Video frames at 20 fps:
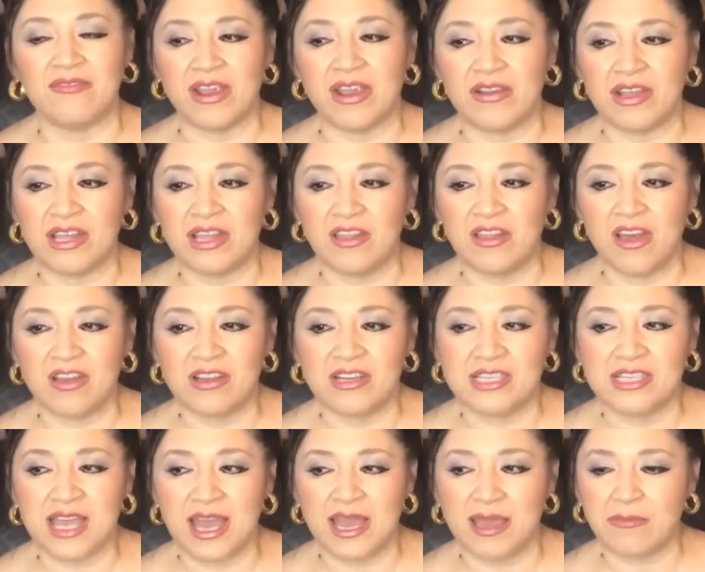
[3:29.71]
very long
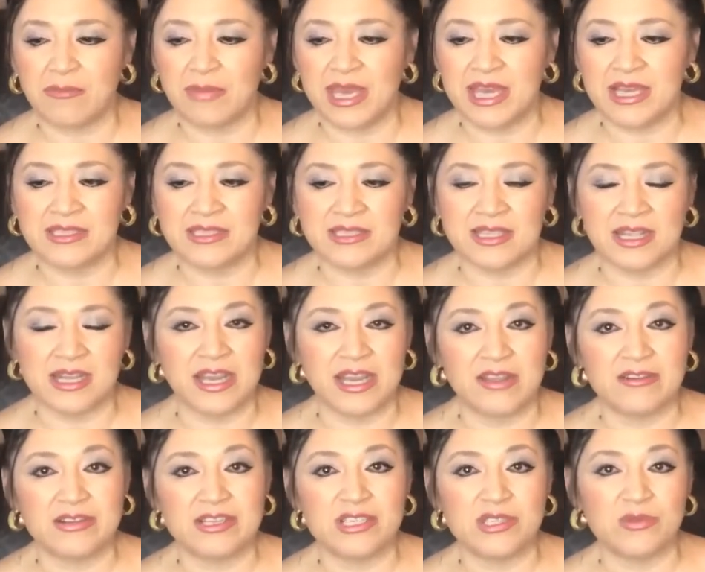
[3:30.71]
time because the
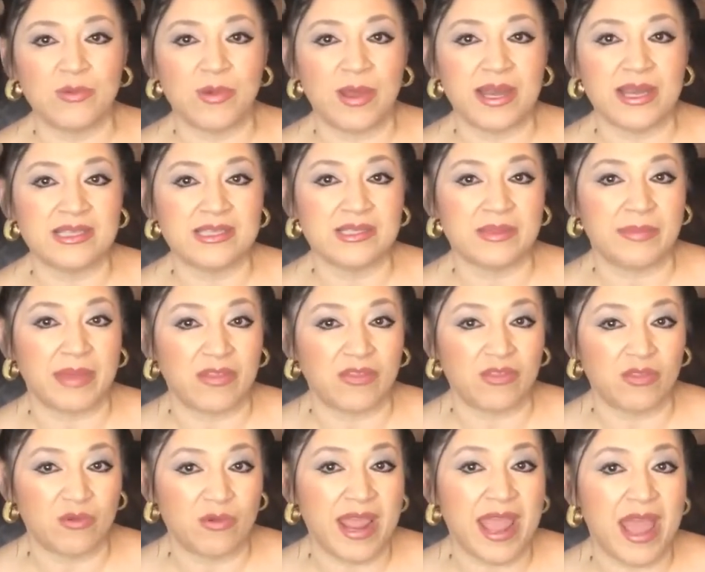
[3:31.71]
nearest one is
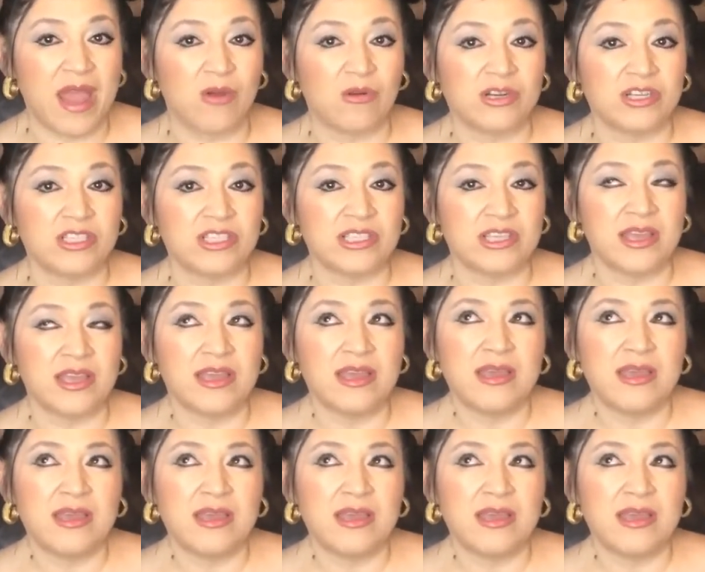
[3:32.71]
about 3 hours,